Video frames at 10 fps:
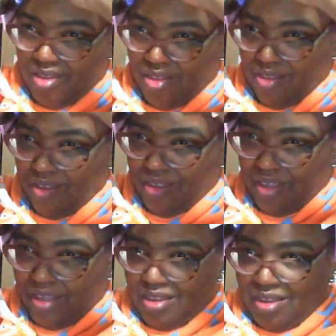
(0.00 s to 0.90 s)
Look at
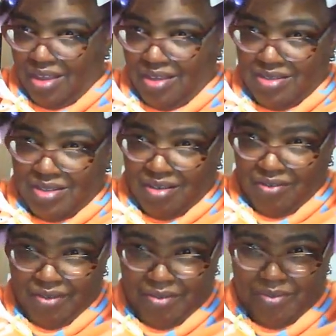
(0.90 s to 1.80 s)
that. That's just
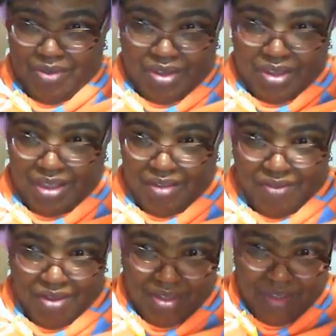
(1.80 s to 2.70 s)
from
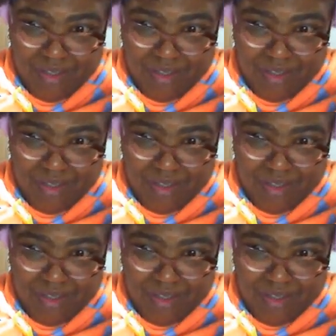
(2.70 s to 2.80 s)
leaving.